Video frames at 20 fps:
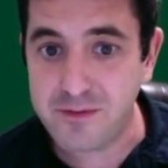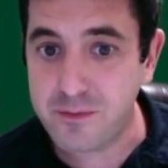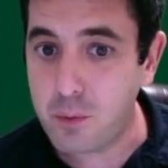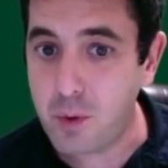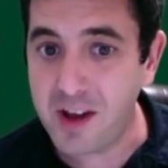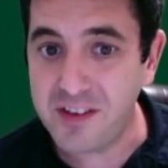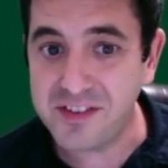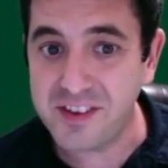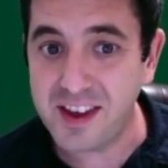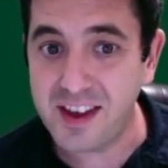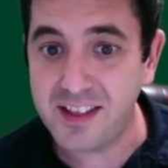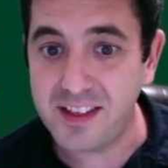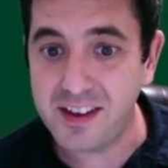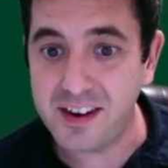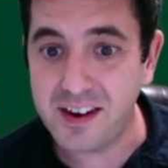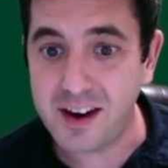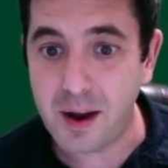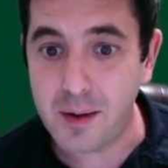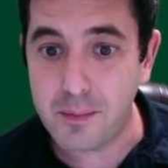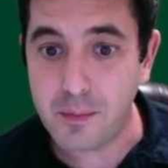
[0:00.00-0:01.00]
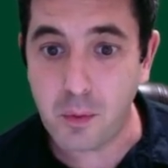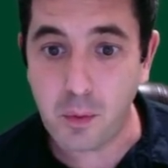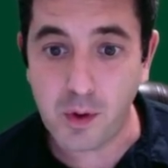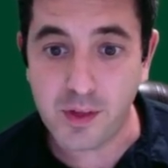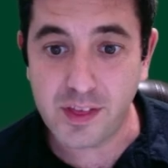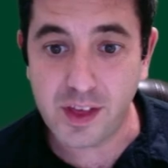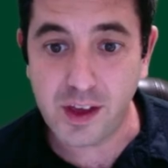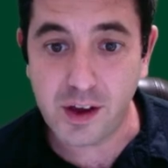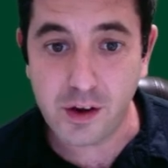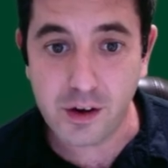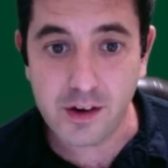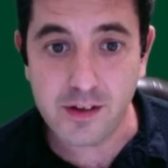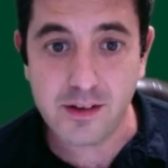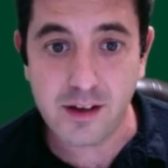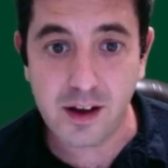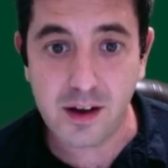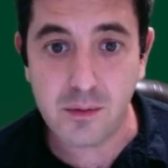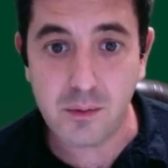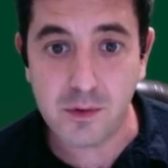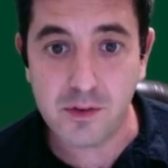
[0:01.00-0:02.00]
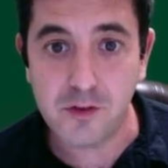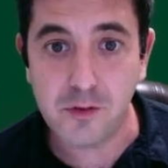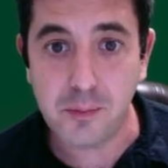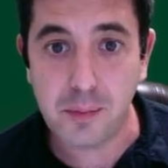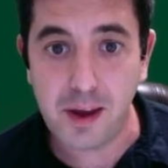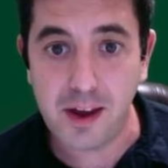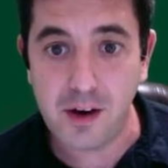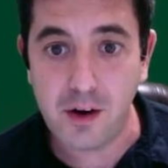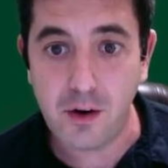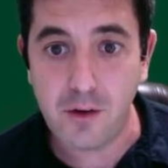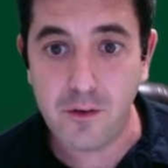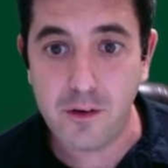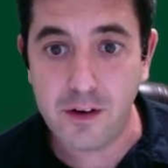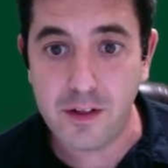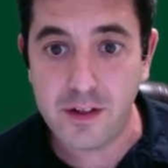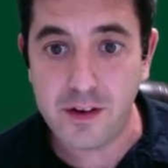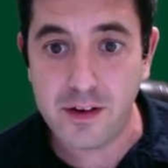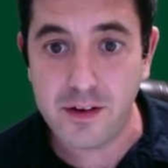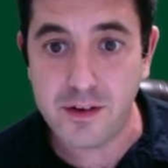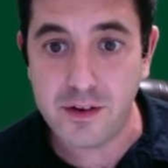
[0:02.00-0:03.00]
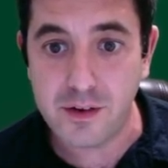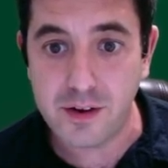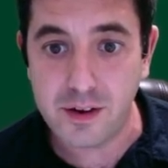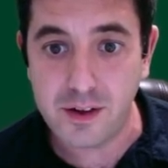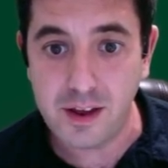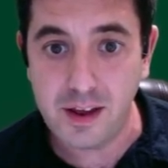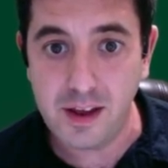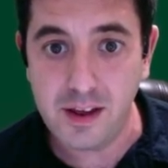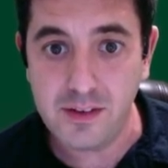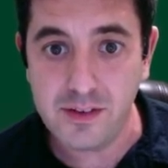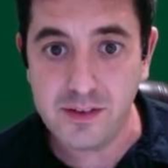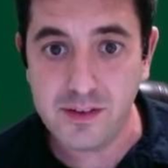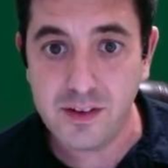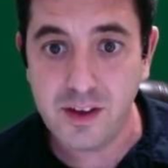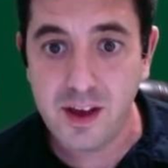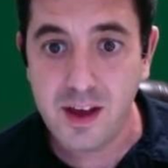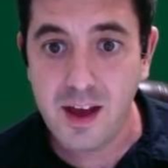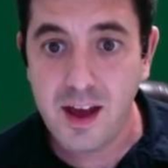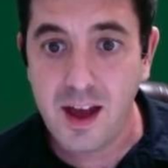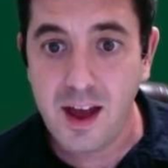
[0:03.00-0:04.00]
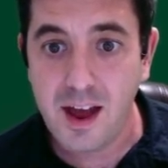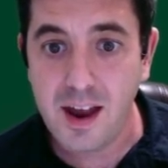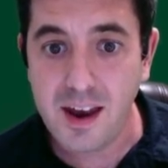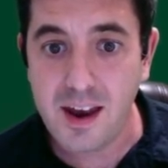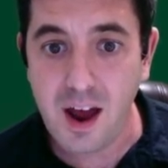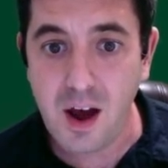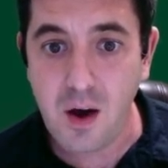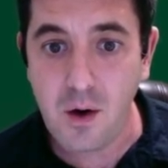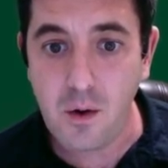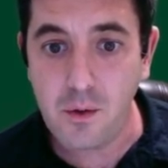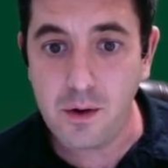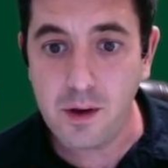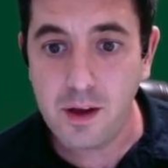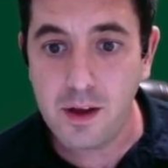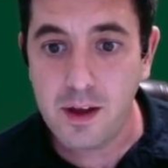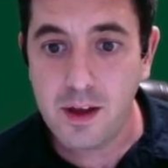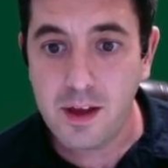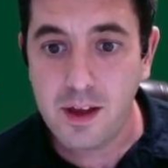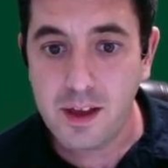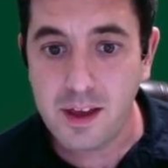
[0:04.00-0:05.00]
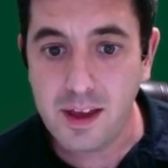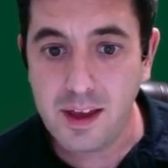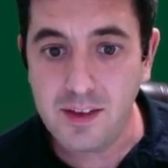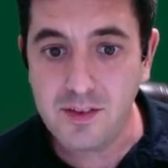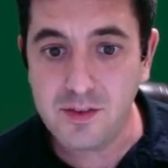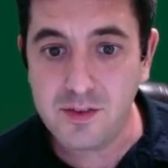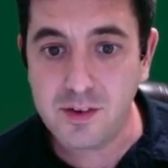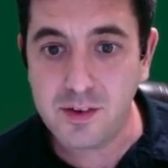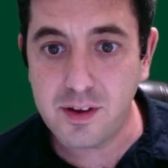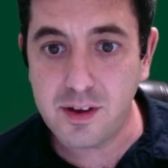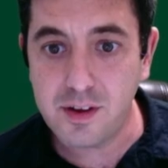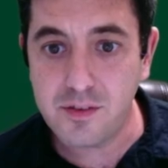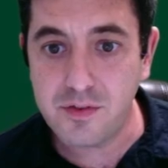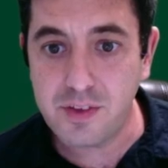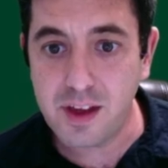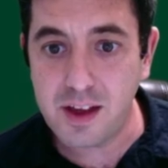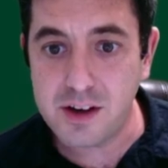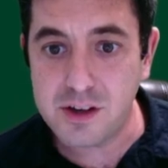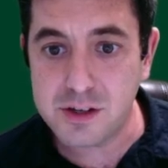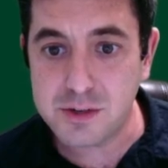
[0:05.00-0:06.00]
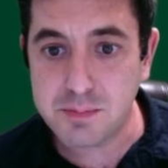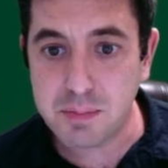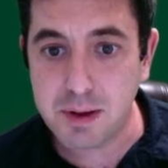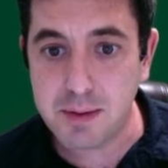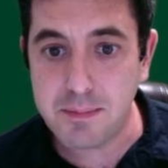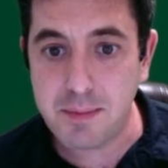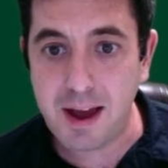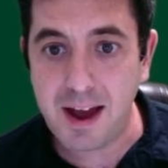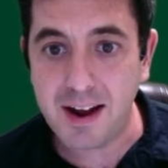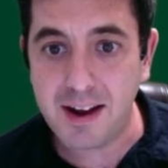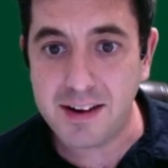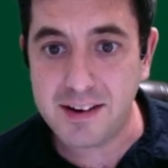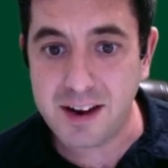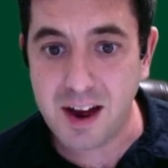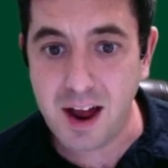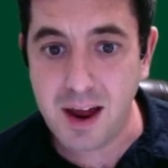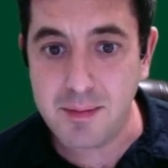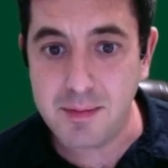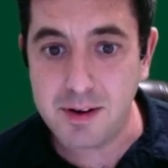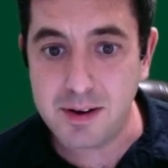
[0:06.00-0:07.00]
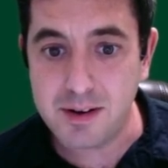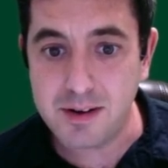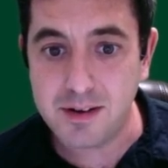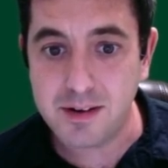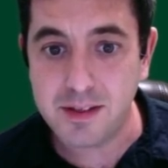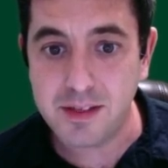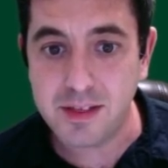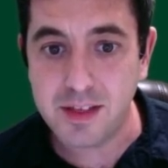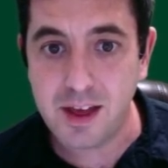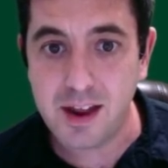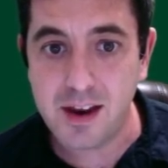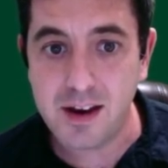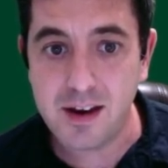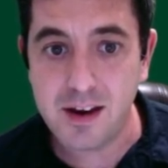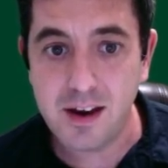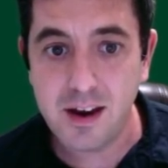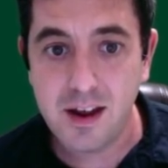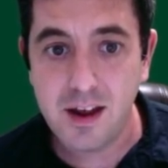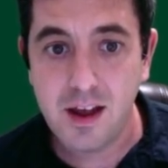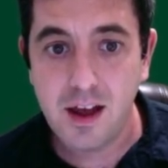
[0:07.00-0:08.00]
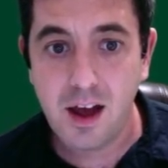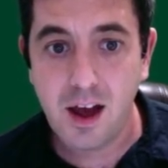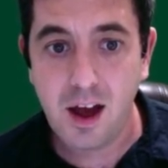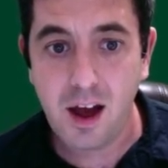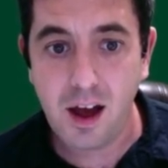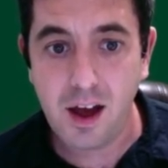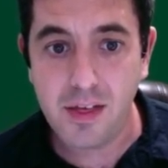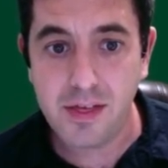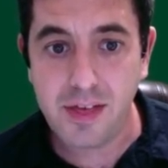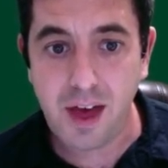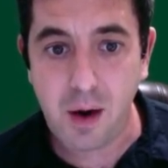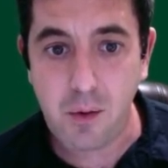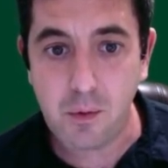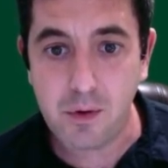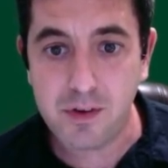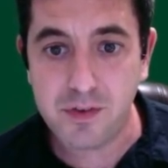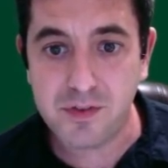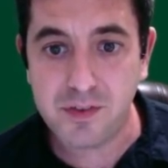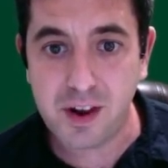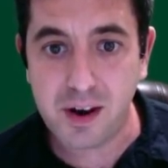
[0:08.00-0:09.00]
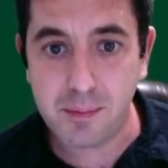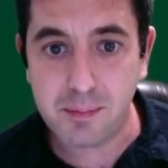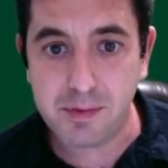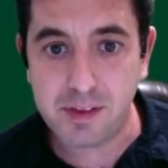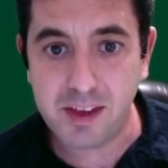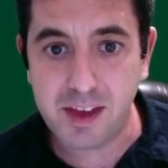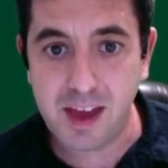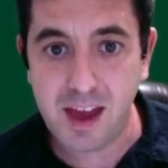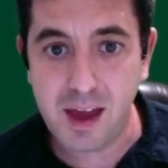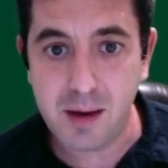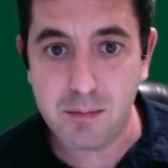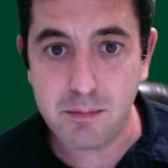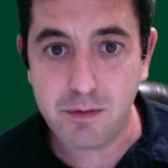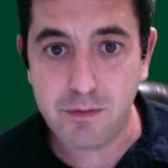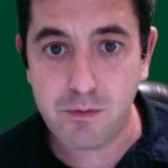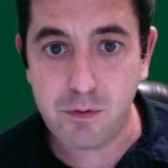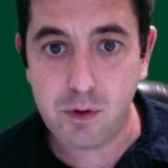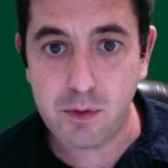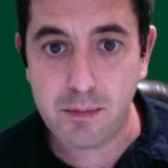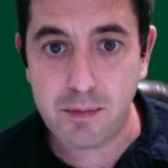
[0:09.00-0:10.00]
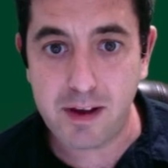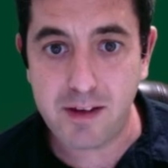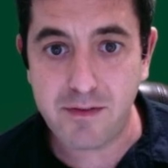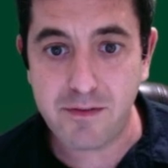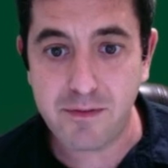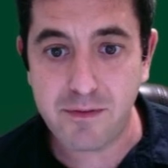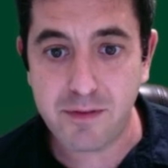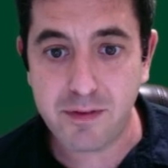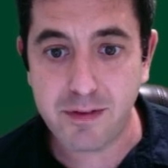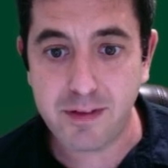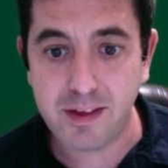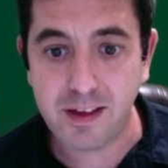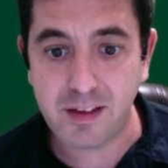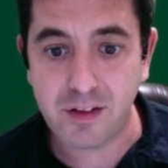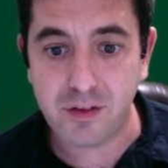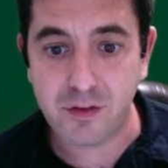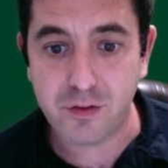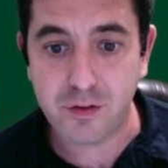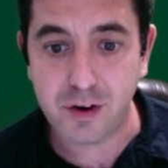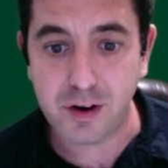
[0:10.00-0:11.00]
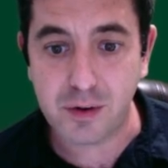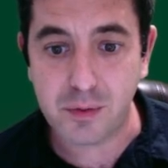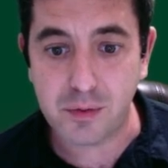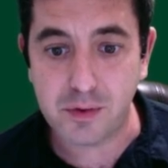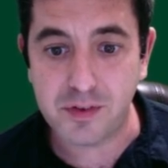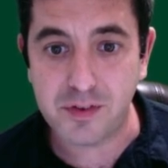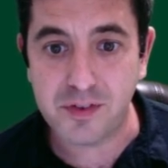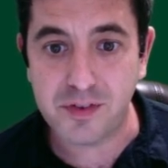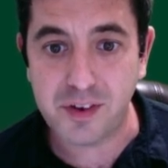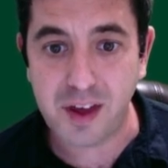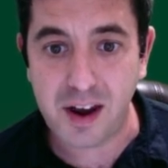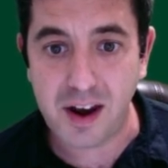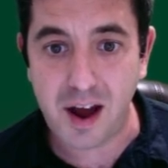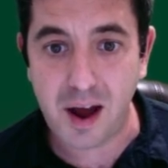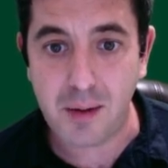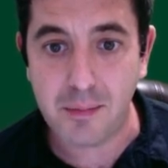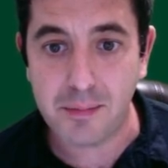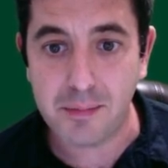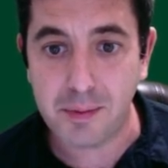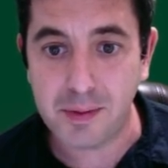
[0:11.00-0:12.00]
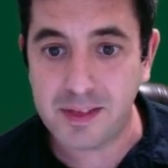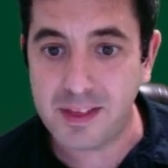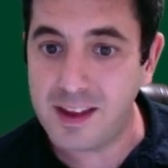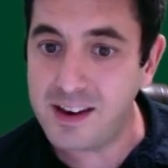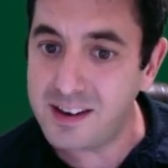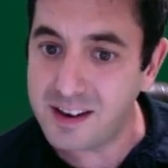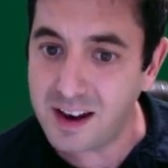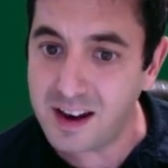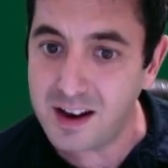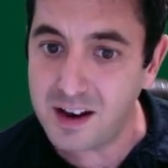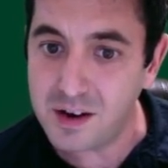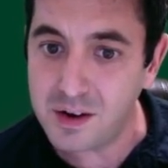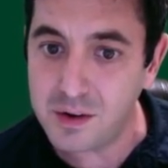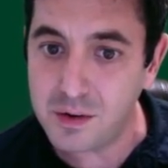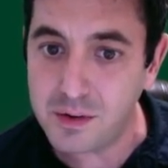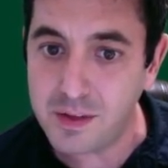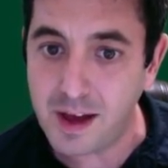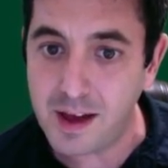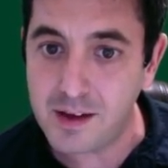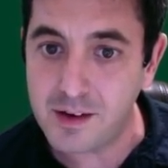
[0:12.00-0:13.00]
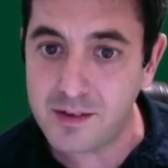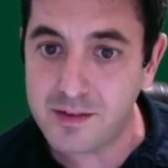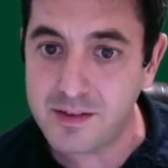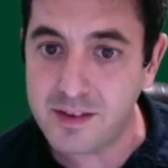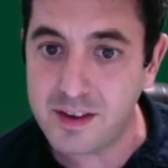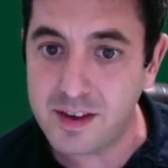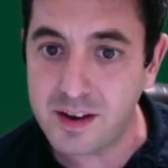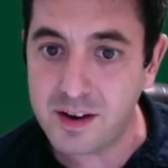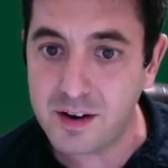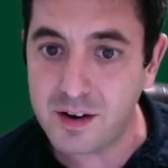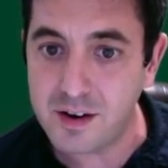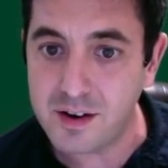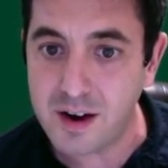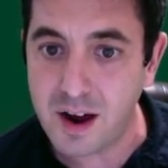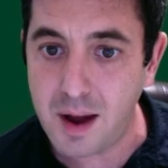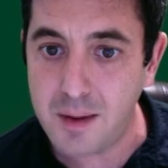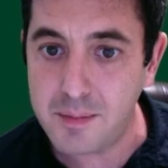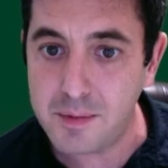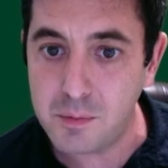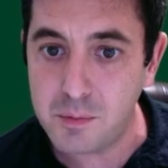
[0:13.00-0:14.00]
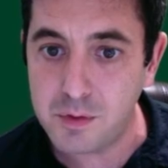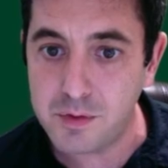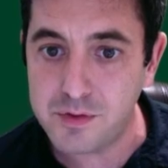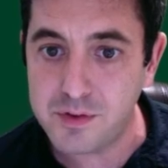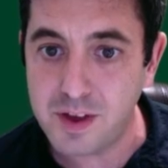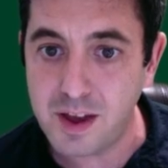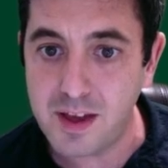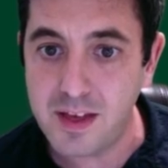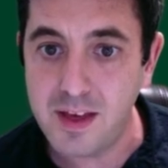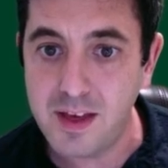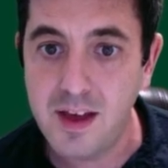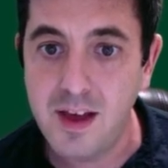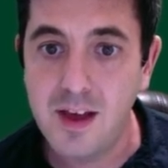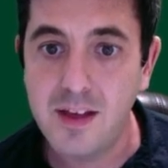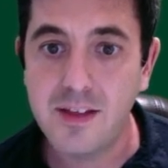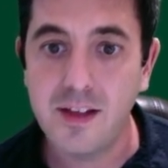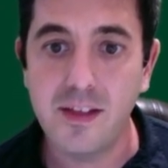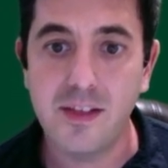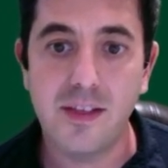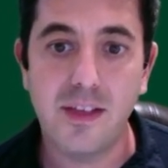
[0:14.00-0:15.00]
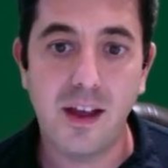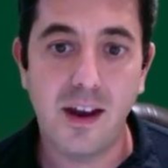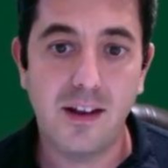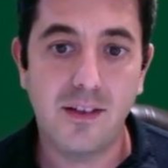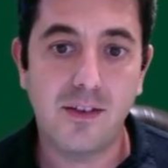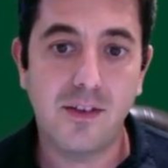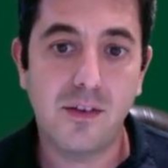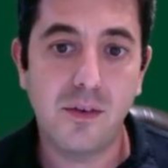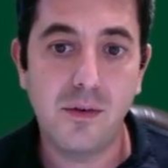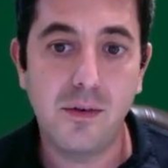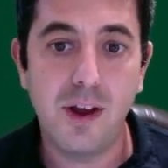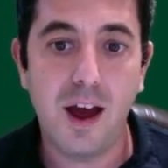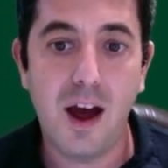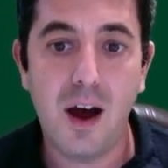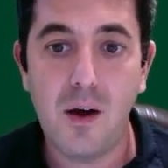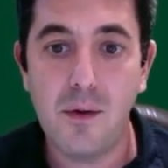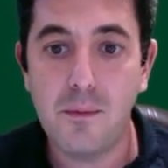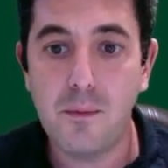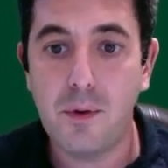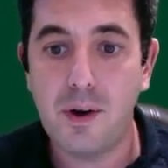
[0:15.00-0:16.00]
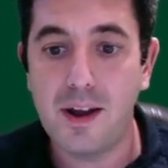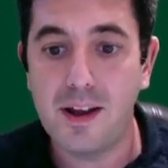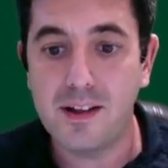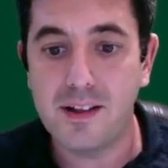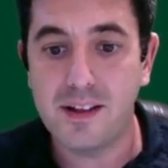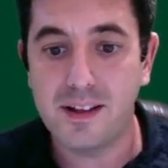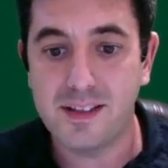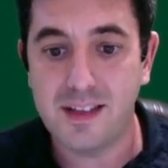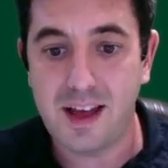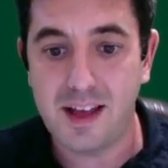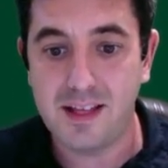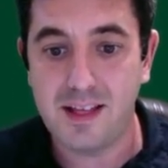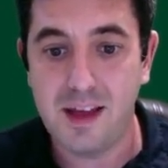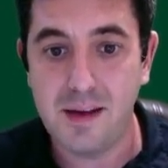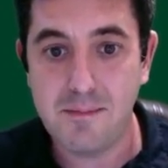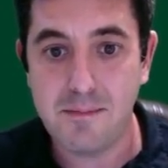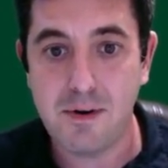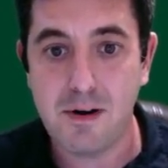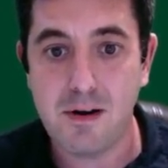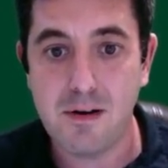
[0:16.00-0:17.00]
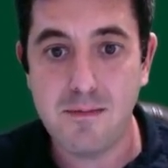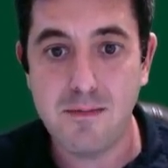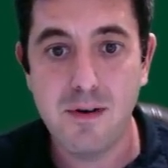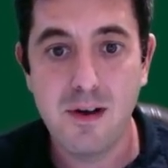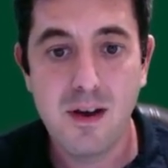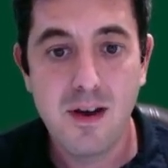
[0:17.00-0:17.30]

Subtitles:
West can't lead a diamond, but what they could have done was spade over to East, and now East, if they had just played back a diamond, then that would have set up the king before my 6th trick was set up, but they didn't do that. You can see here a diamond will say that it's 2 down when I click that light bulb.